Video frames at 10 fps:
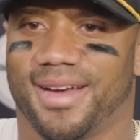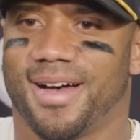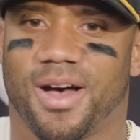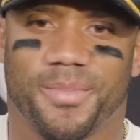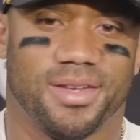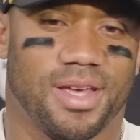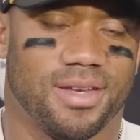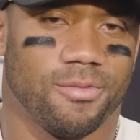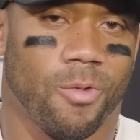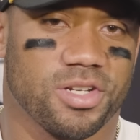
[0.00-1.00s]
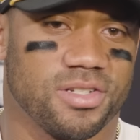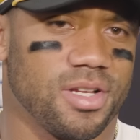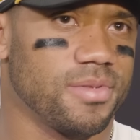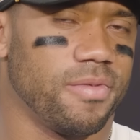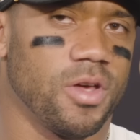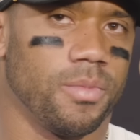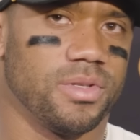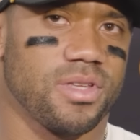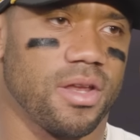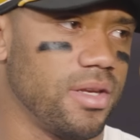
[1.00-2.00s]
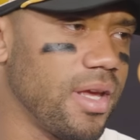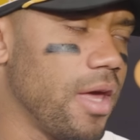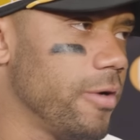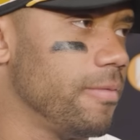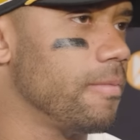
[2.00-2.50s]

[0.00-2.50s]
and watching tons of film and studying together.